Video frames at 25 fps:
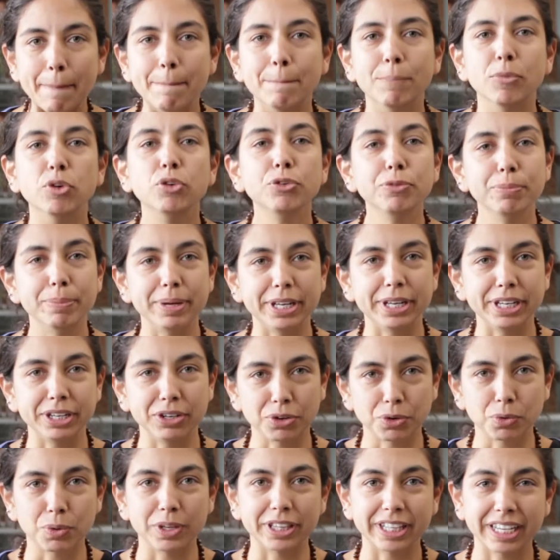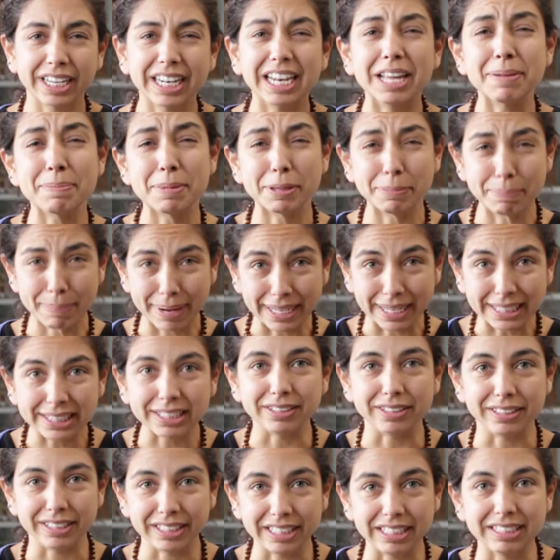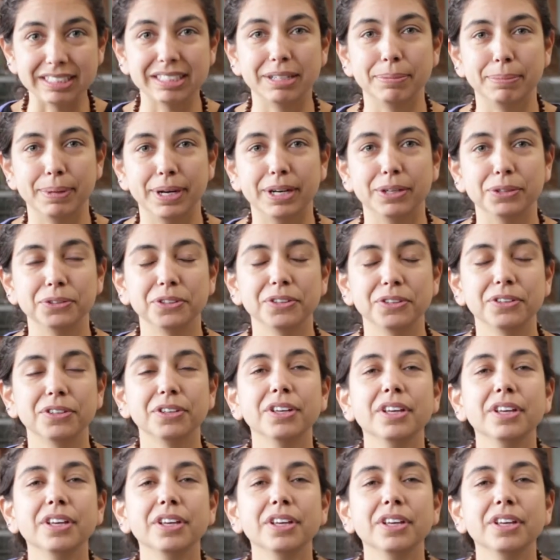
movement or what the climate battle is about.